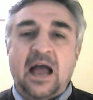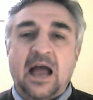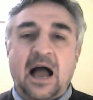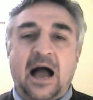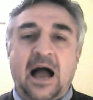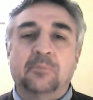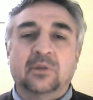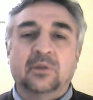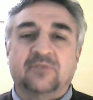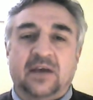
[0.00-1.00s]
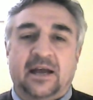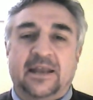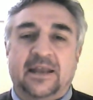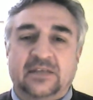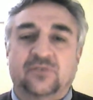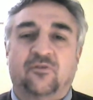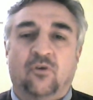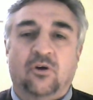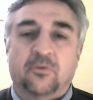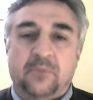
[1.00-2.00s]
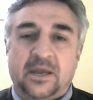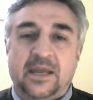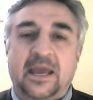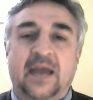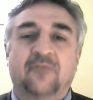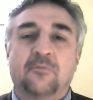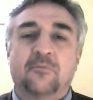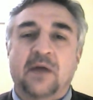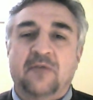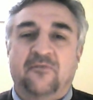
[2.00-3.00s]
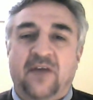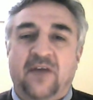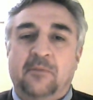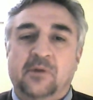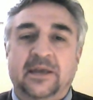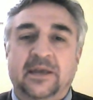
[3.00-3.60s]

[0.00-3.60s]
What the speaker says: I believe God has for me and for my family,